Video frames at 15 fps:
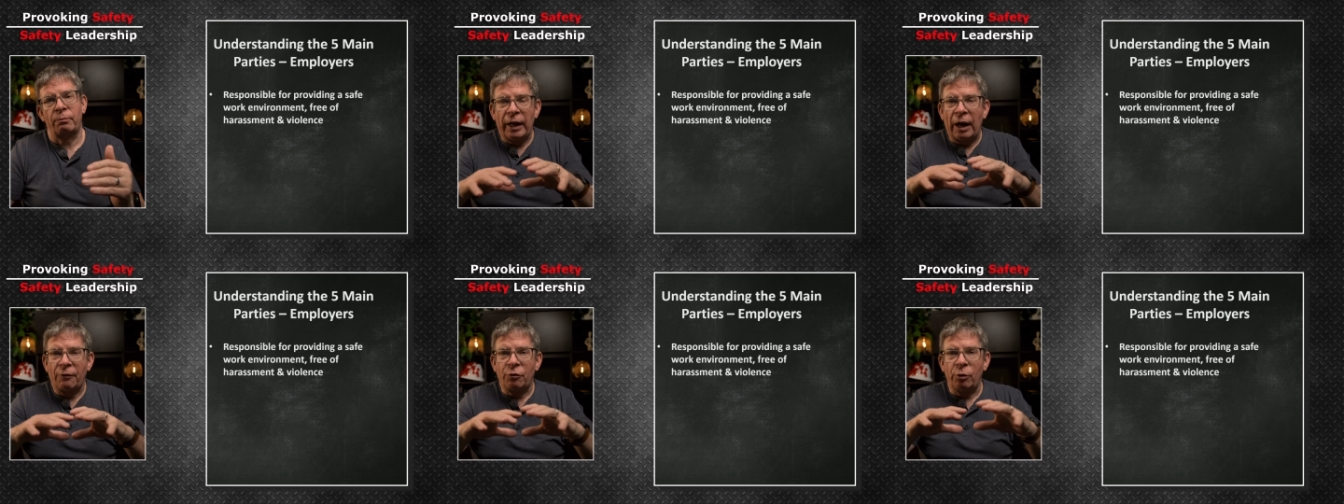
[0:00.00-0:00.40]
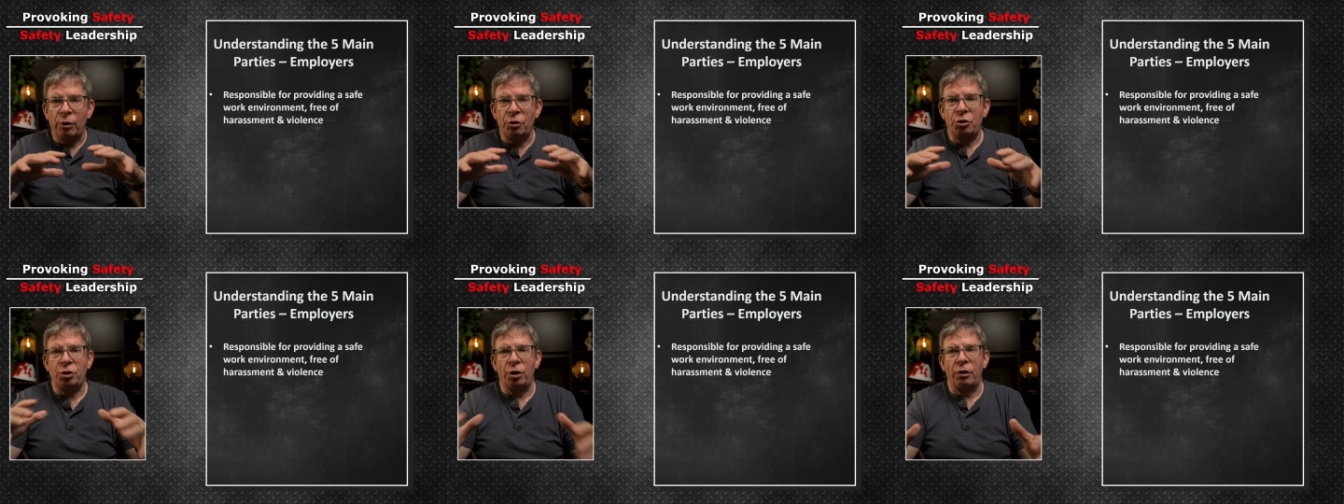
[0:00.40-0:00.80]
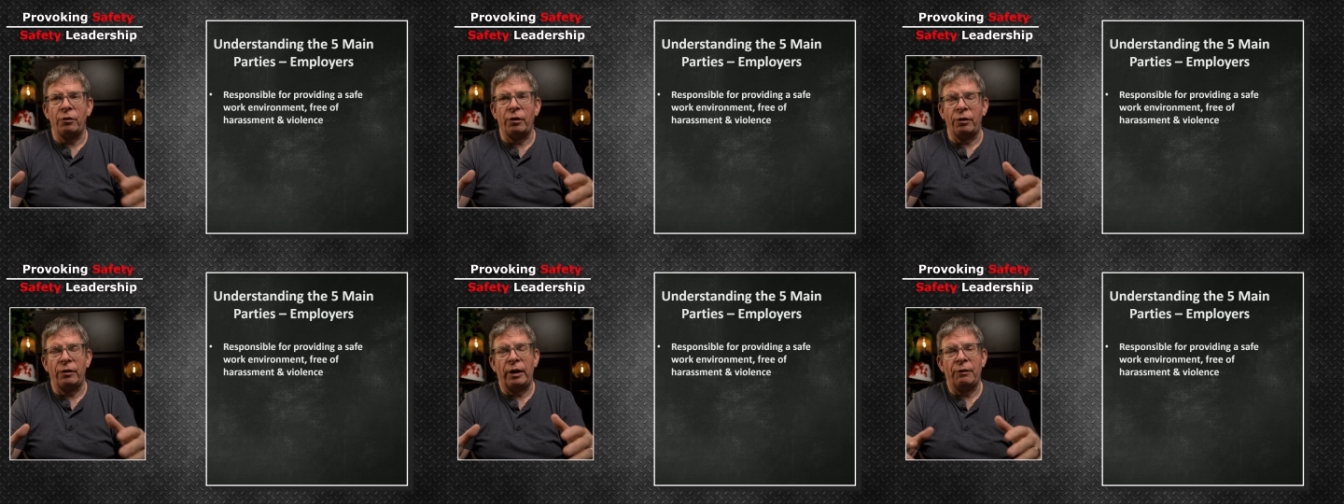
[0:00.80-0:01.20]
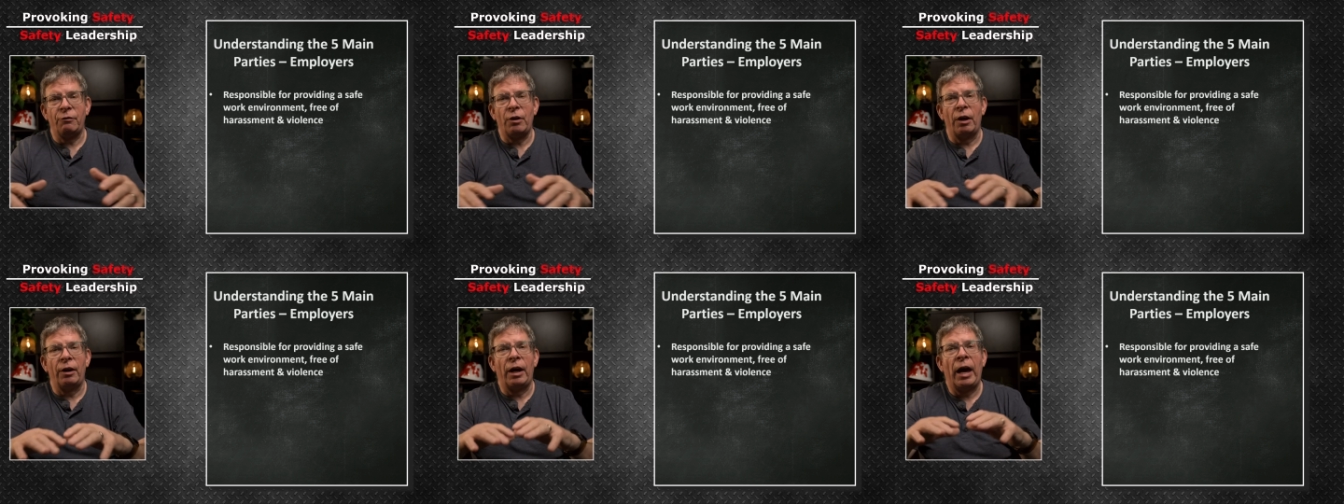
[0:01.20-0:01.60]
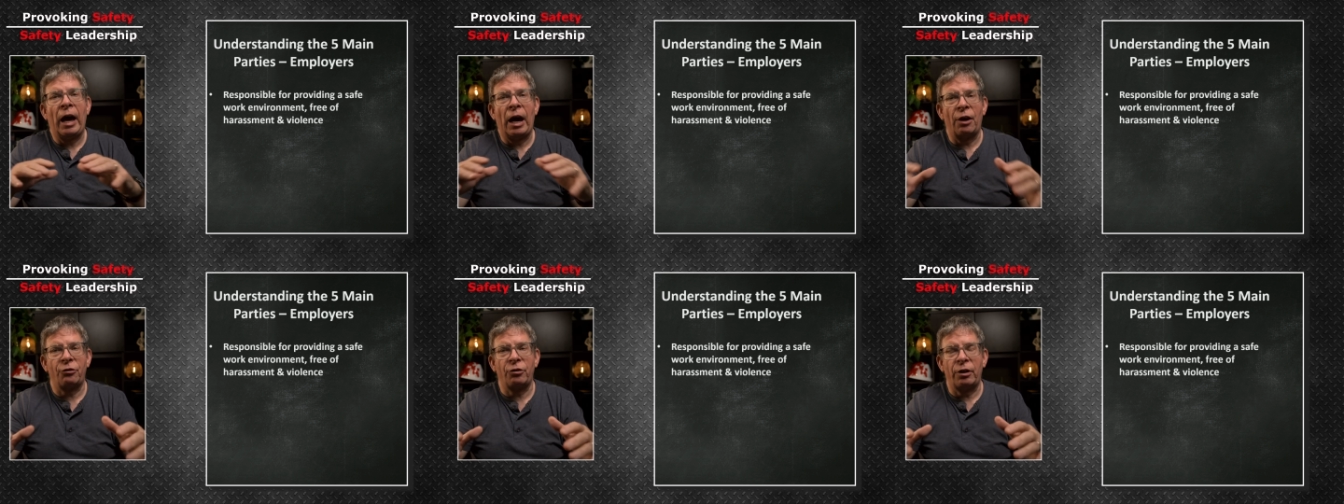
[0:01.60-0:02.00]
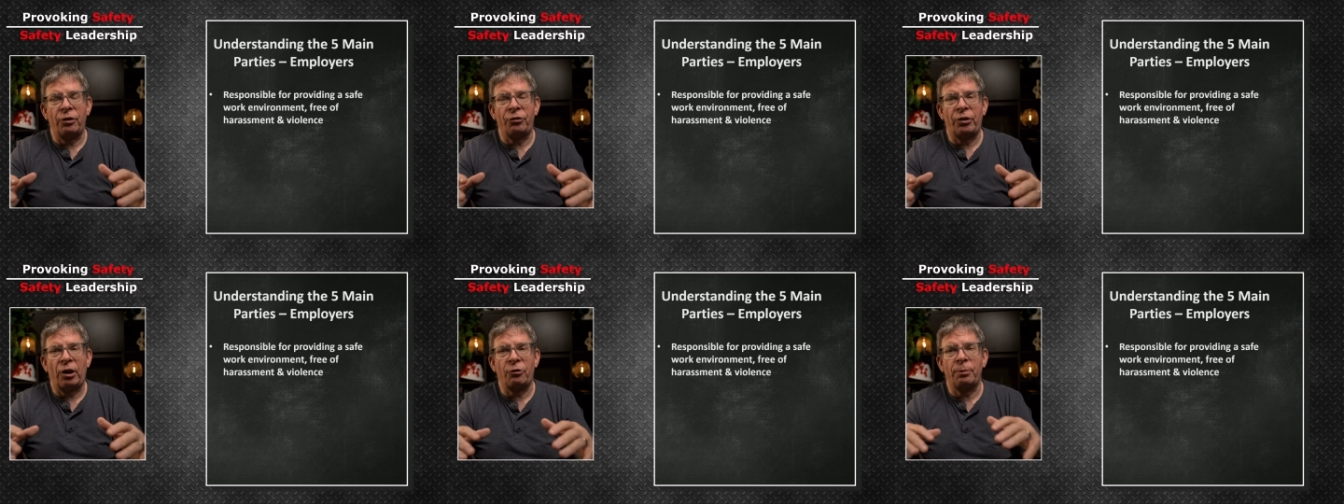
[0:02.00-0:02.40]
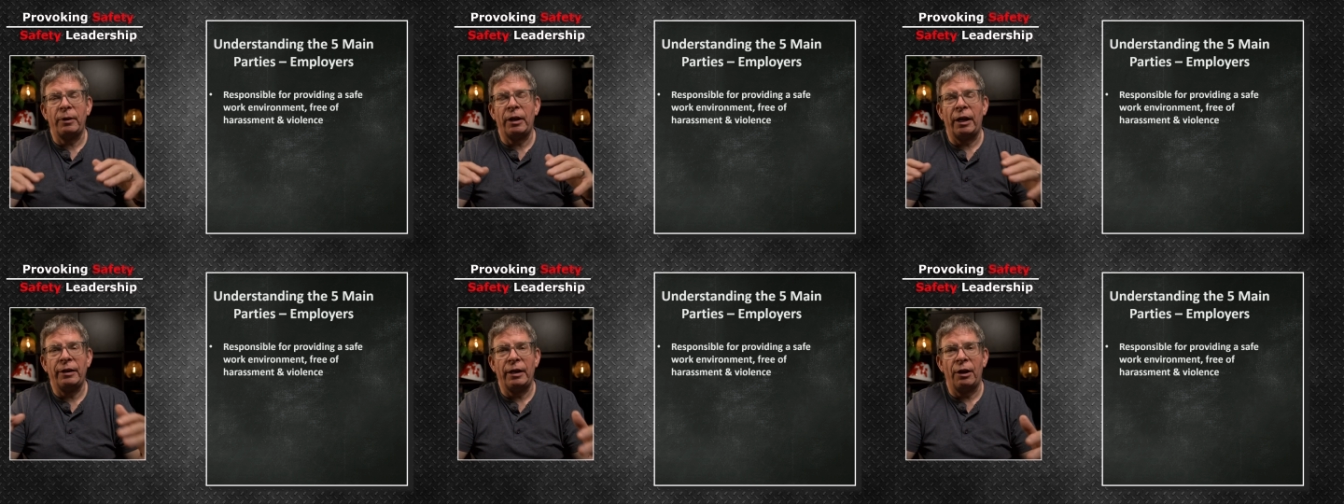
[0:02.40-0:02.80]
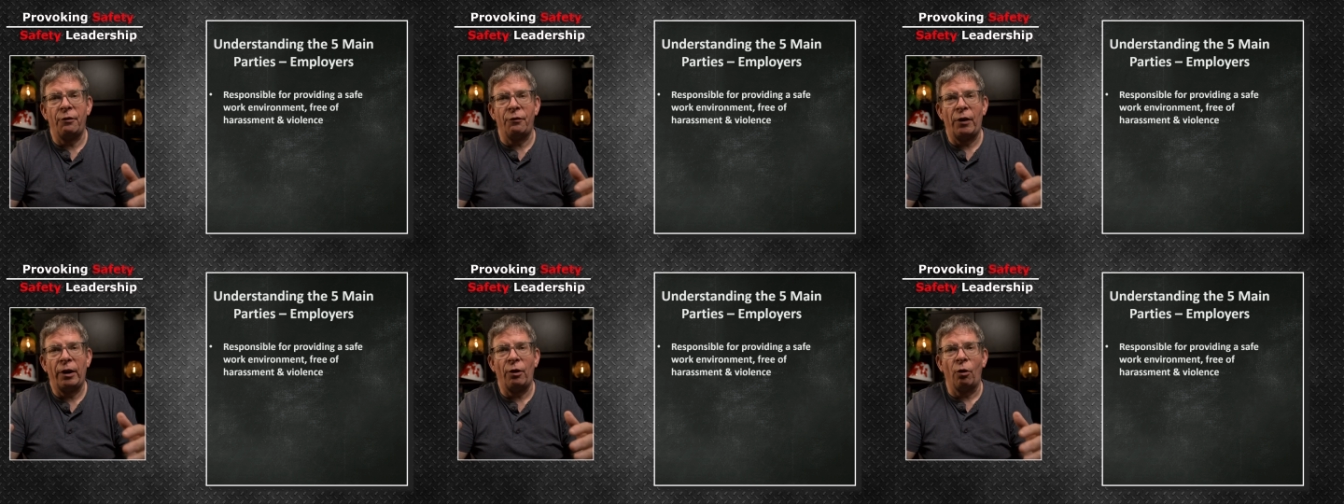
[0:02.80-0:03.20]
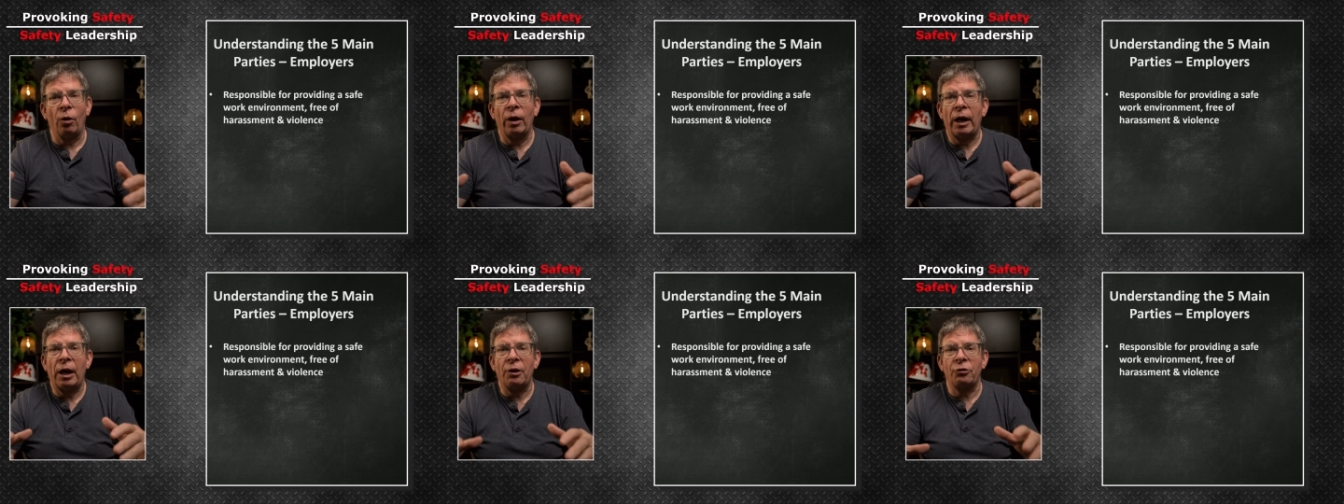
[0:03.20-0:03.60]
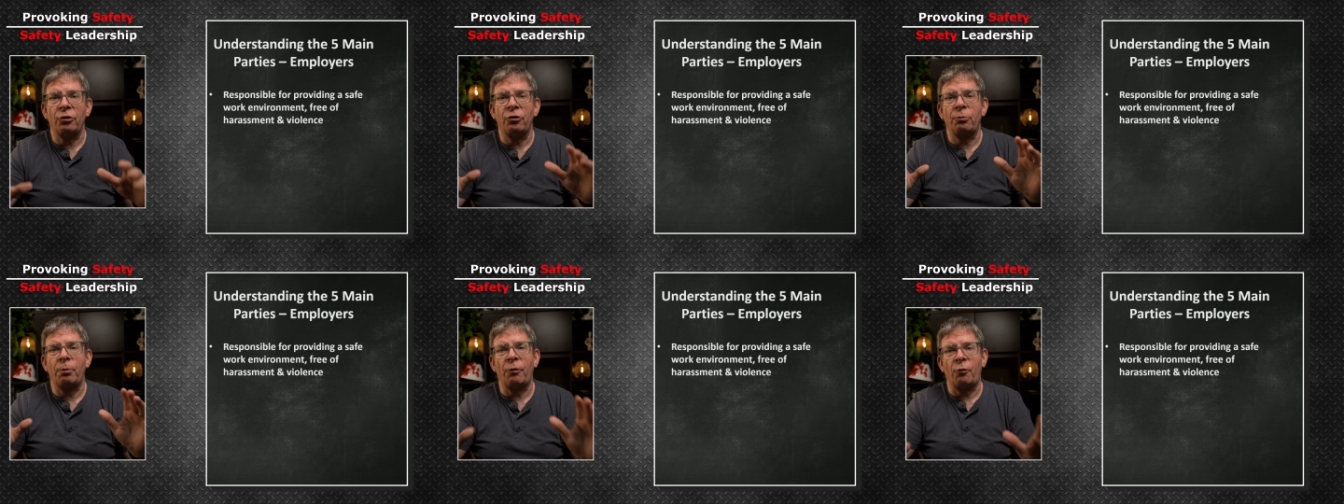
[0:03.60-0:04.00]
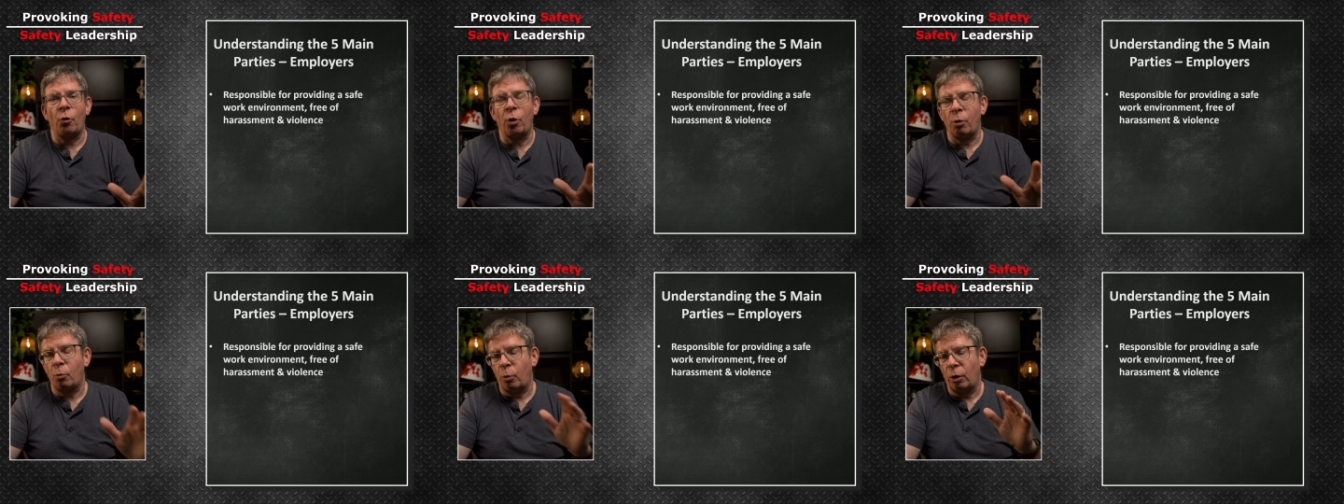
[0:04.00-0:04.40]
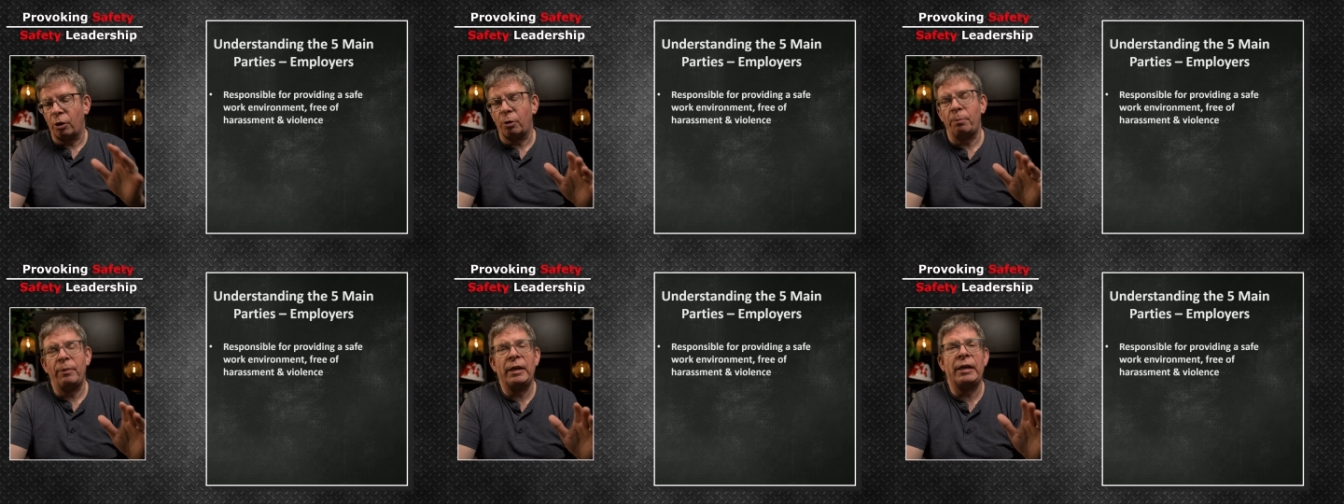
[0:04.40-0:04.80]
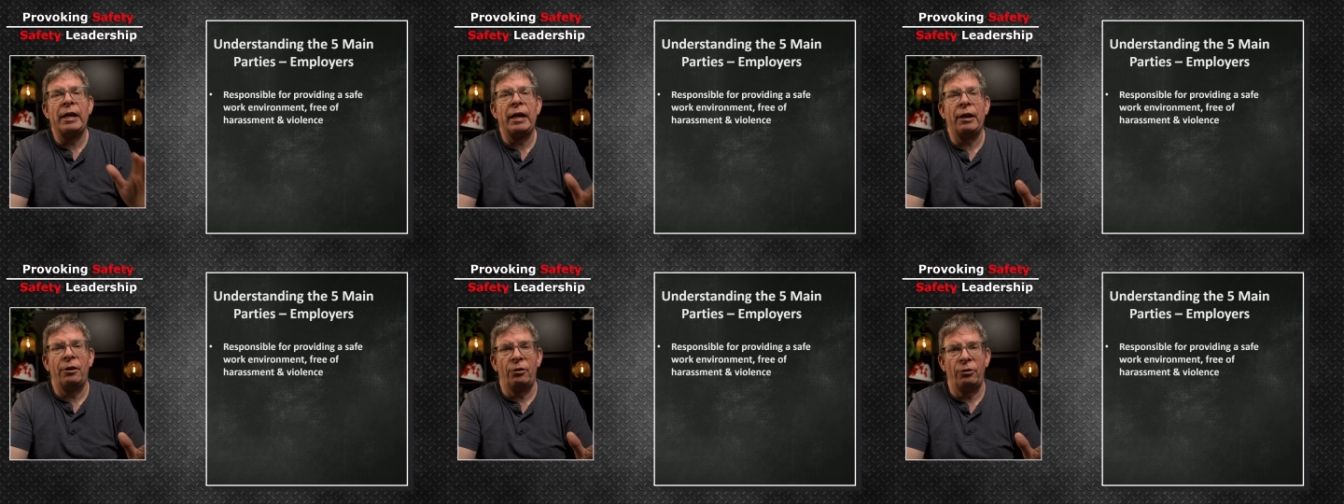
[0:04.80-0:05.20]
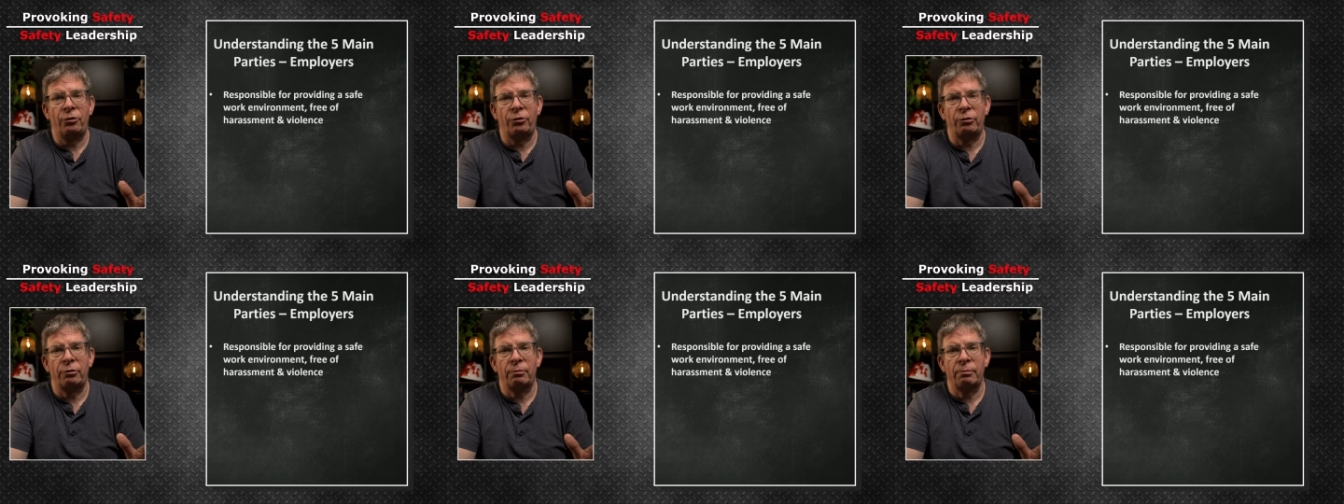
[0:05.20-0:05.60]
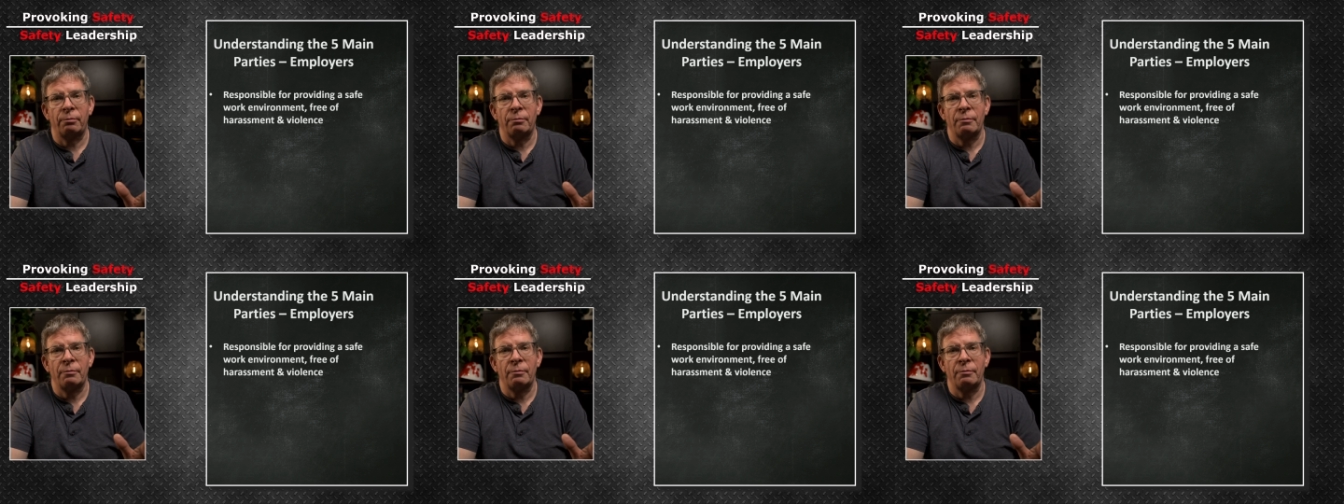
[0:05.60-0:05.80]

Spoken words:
They have to ensure that they've done a hazard assessment and identified all hazards before work begins.